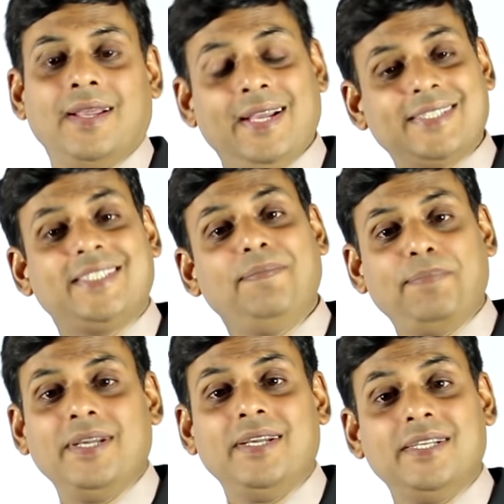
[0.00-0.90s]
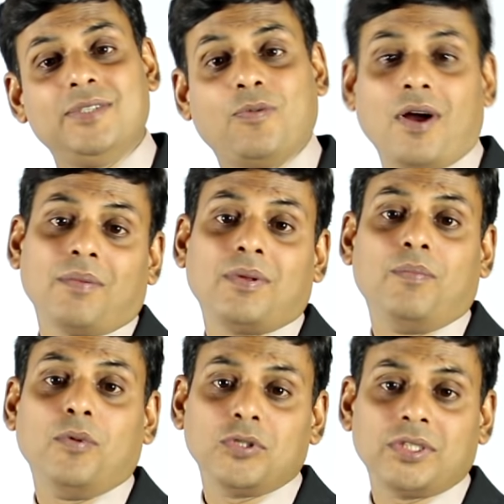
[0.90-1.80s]
STP is one of the
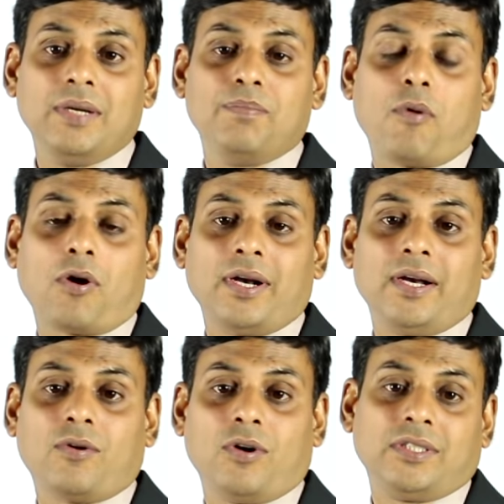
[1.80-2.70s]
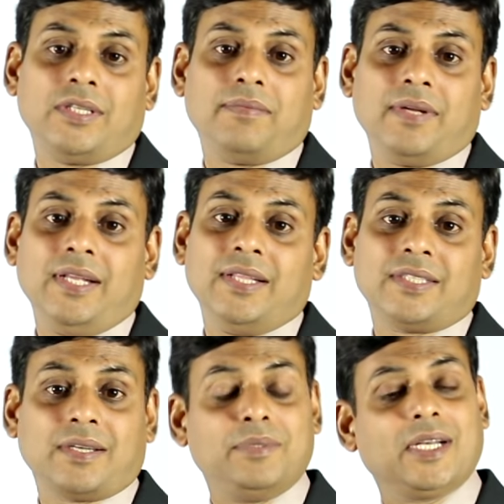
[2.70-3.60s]
most important concepts in the
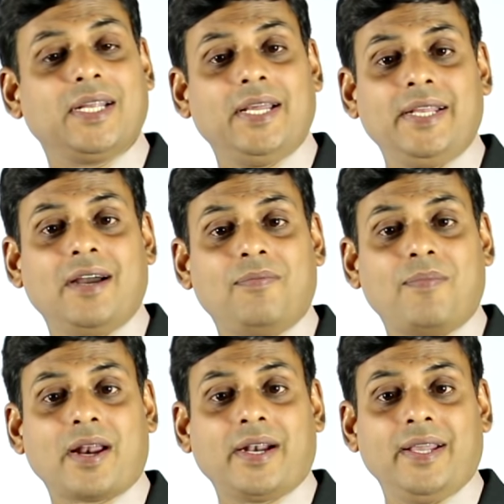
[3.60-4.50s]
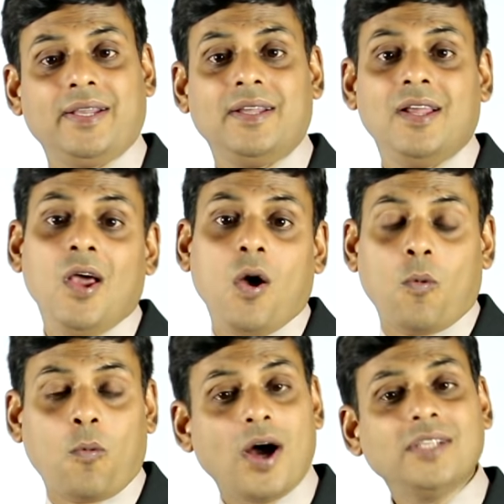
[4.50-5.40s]
subject area of marketing.
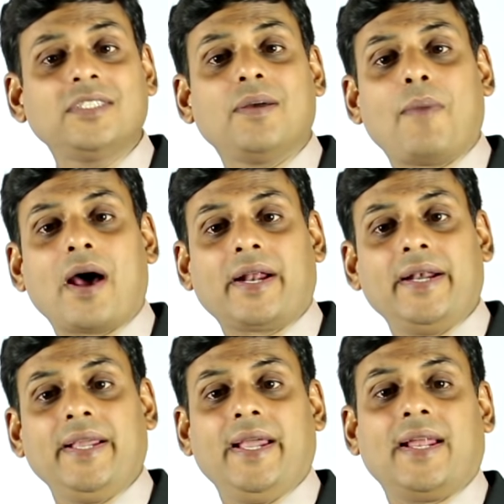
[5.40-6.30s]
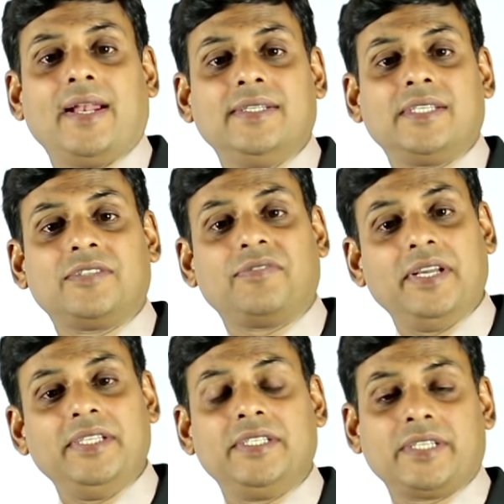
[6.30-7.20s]
Once the marketing analysis
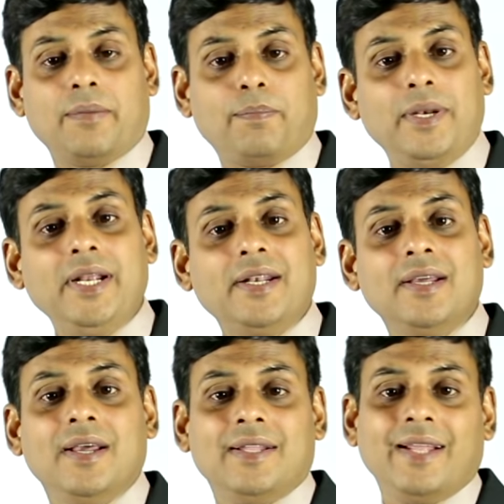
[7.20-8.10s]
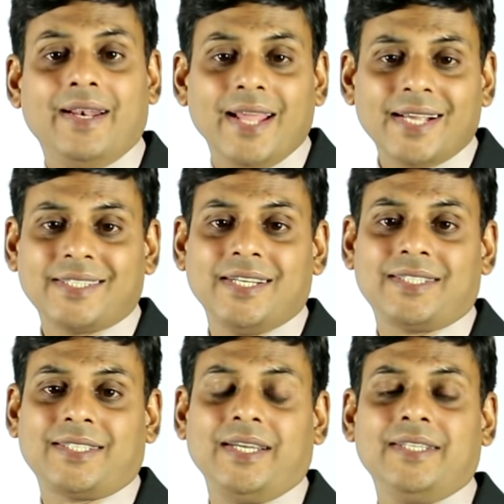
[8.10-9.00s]
phase is complete, the next
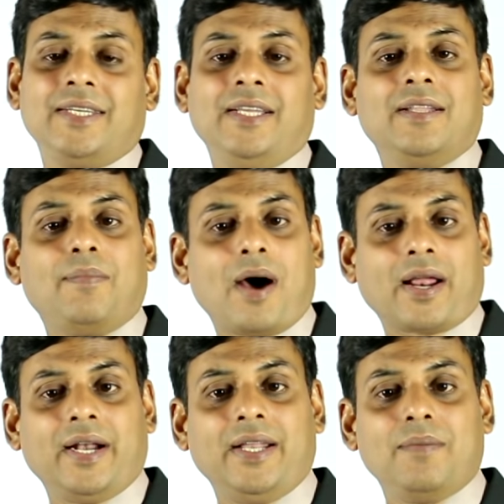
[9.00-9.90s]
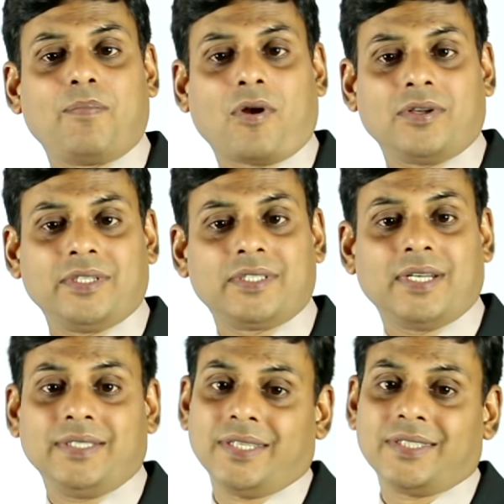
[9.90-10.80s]
stage in the marketing process
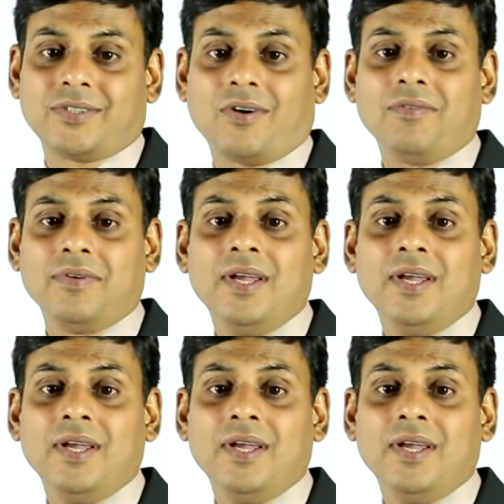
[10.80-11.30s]
consists of